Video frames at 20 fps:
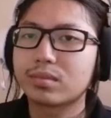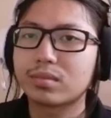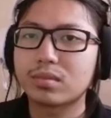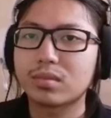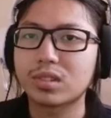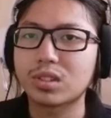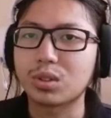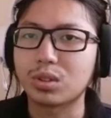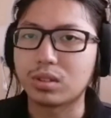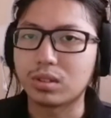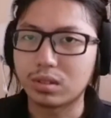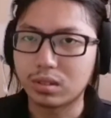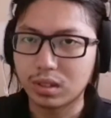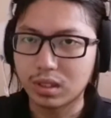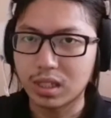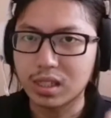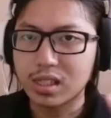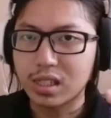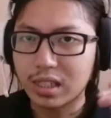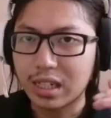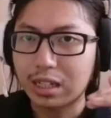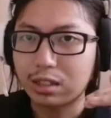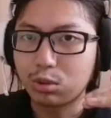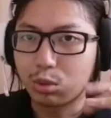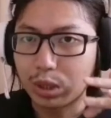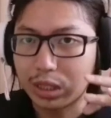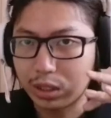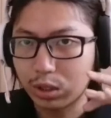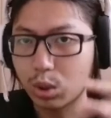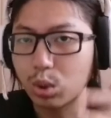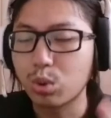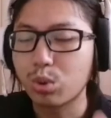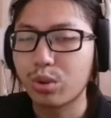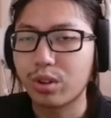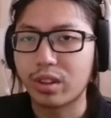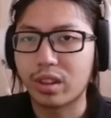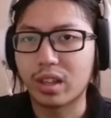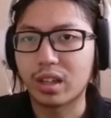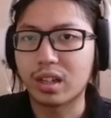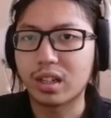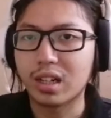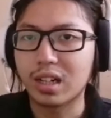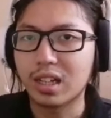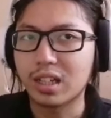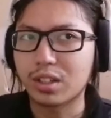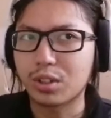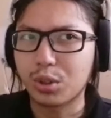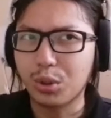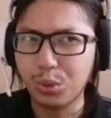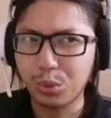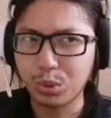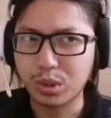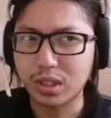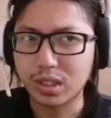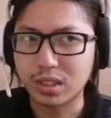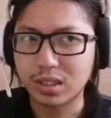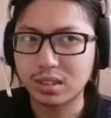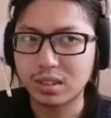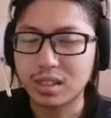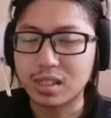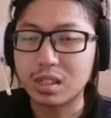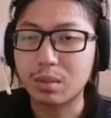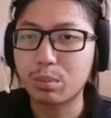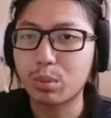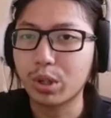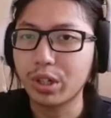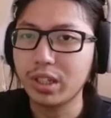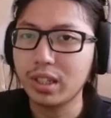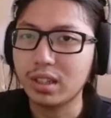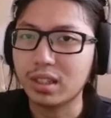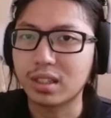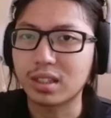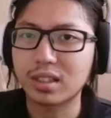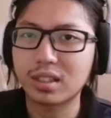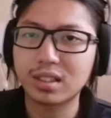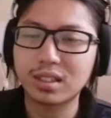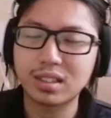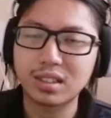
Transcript: So there's a downward tone there, like you were disappointed.